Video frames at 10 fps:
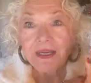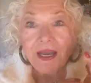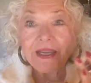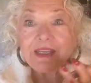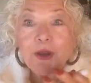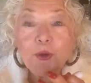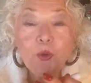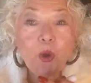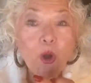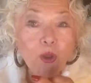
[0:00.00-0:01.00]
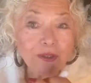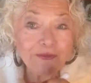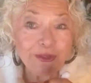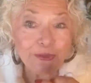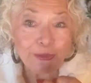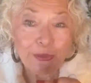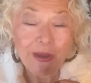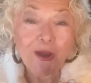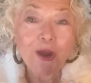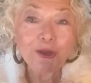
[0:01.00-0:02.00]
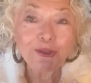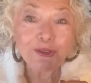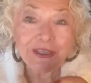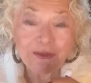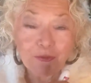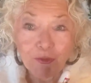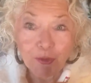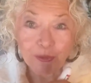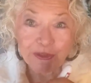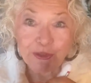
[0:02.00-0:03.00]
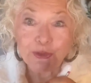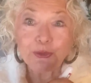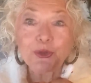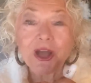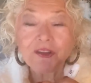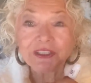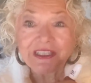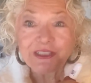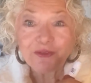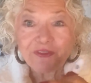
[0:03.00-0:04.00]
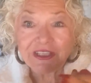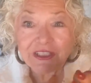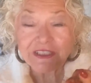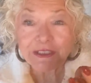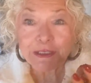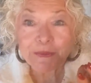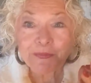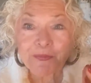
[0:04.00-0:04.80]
I know all of you are looking forward to Colleen's visit.